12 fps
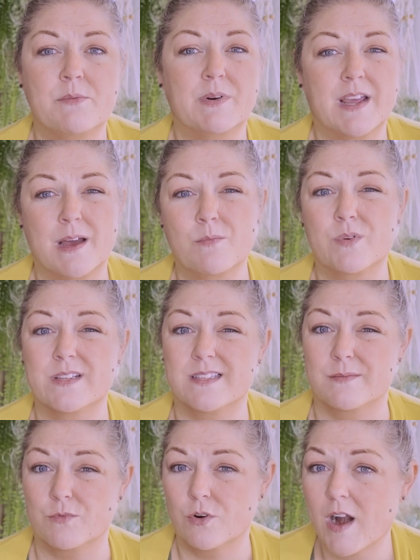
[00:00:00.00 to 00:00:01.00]
would come with
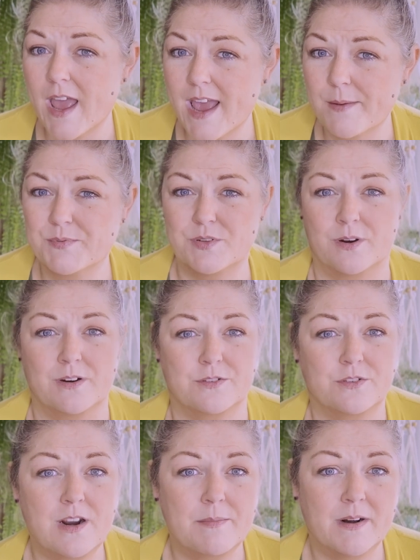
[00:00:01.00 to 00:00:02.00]
some grapes or
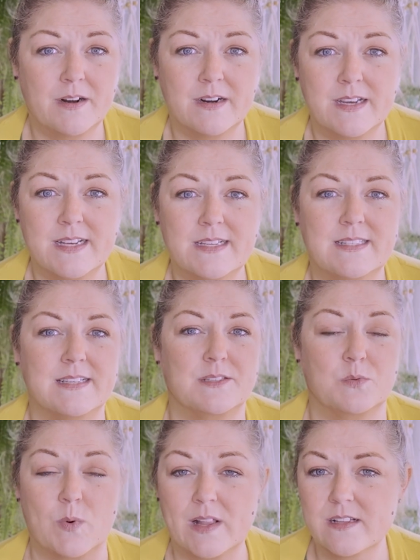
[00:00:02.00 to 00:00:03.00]
strawberries
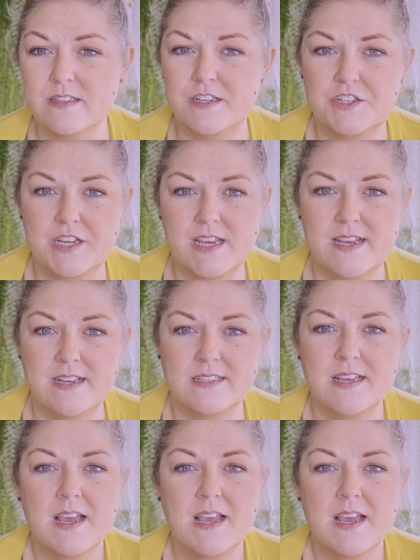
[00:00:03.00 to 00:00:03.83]
as well as the cheese,